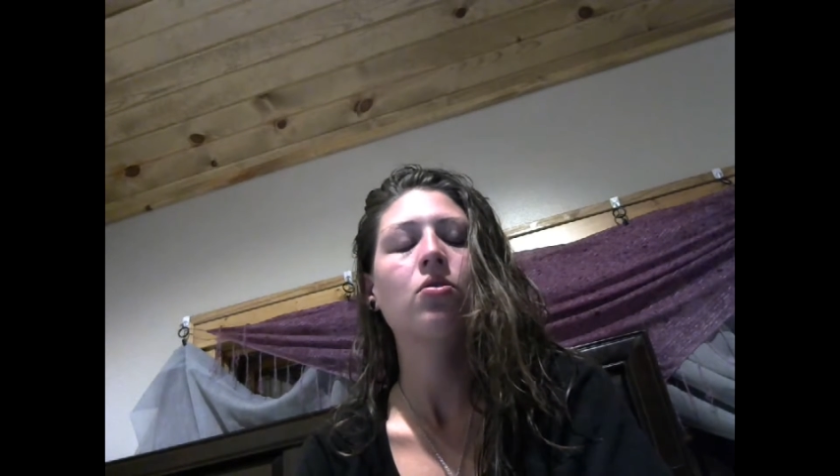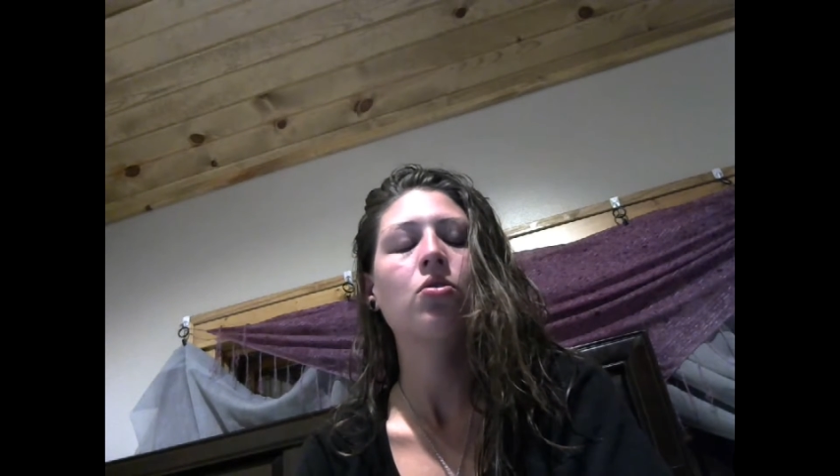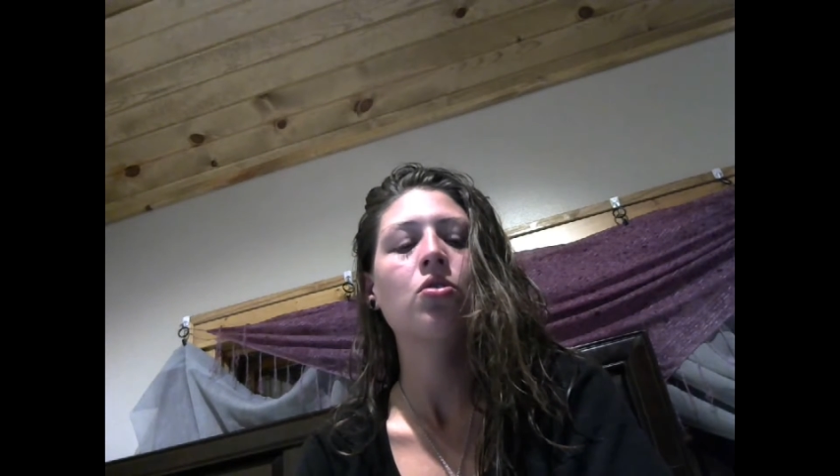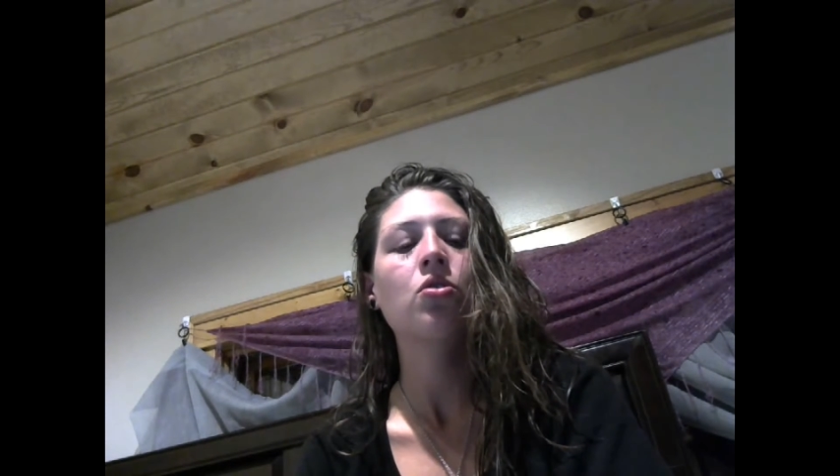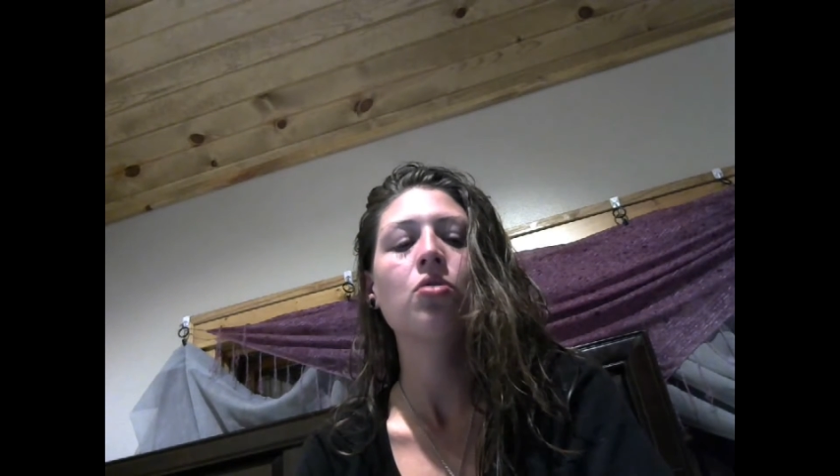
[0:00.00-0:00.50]

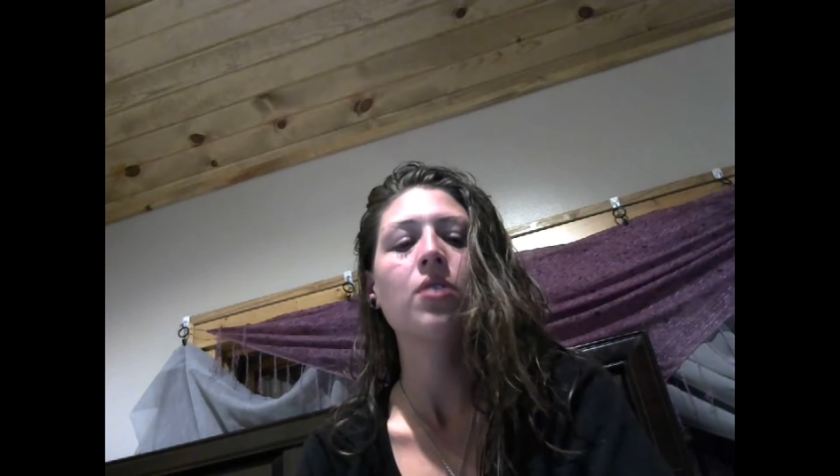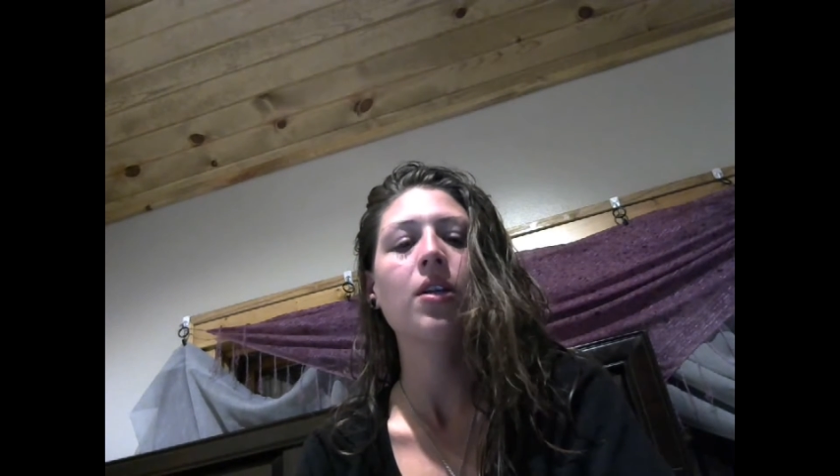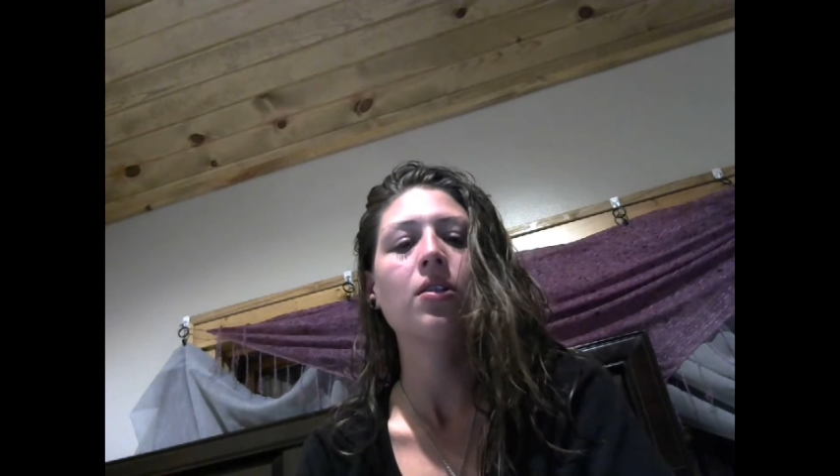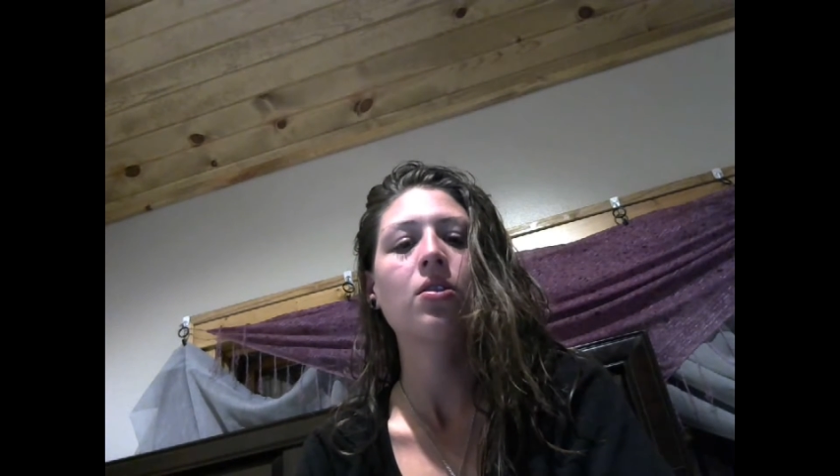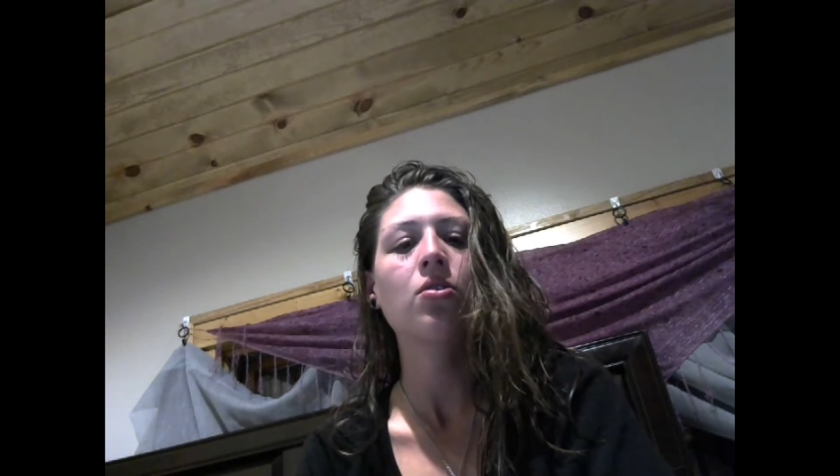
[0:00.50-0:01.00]

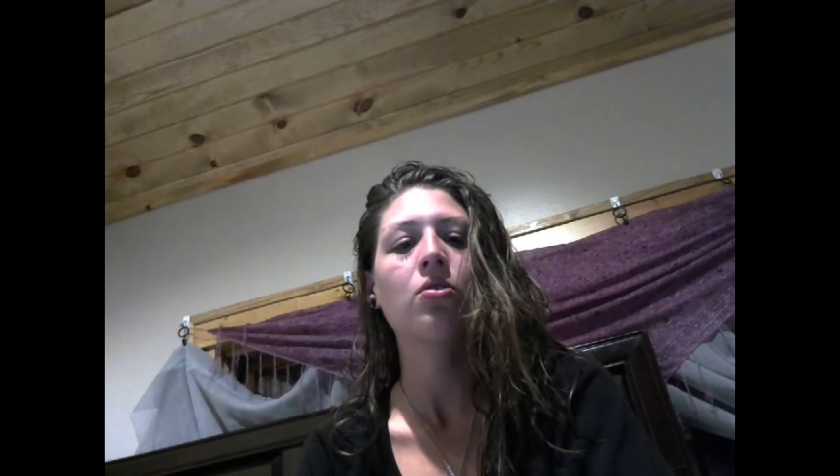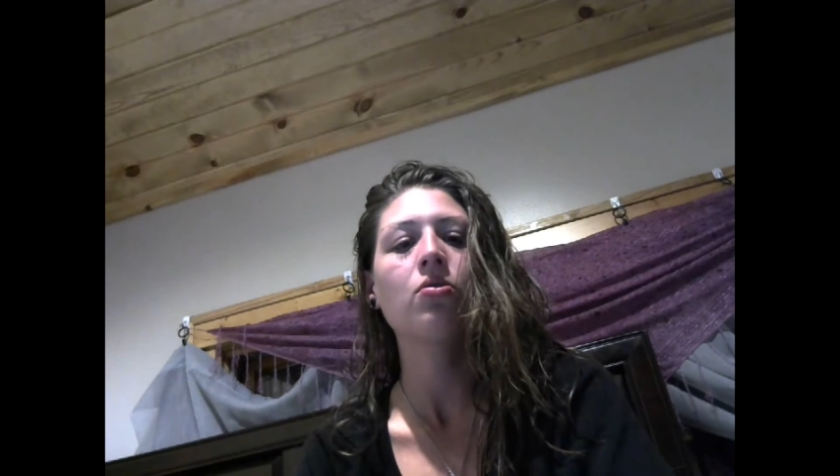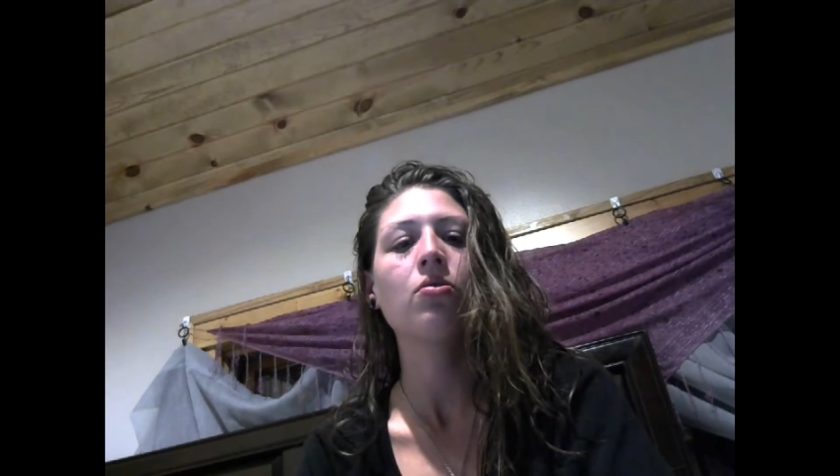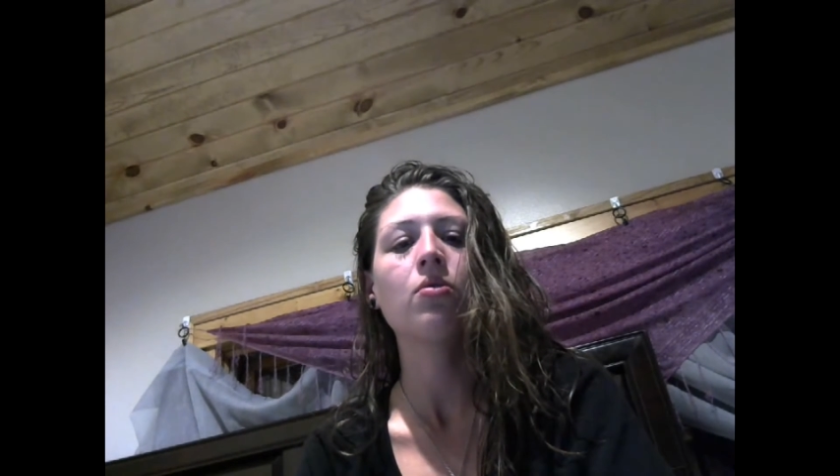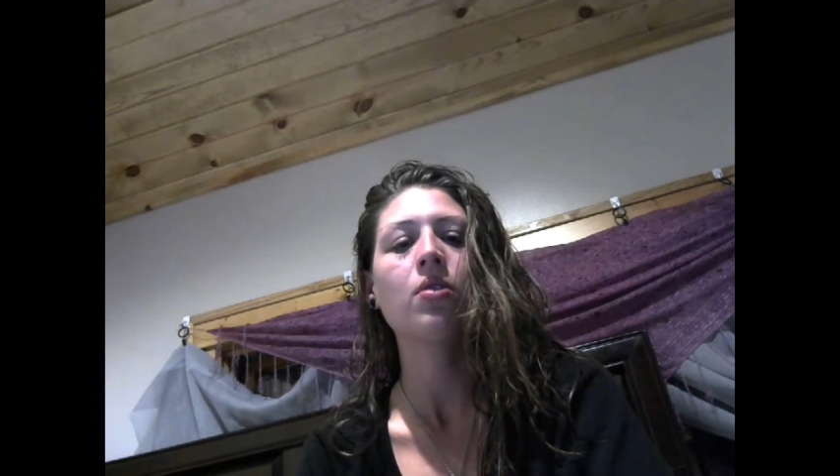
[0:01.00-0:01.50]
choosing to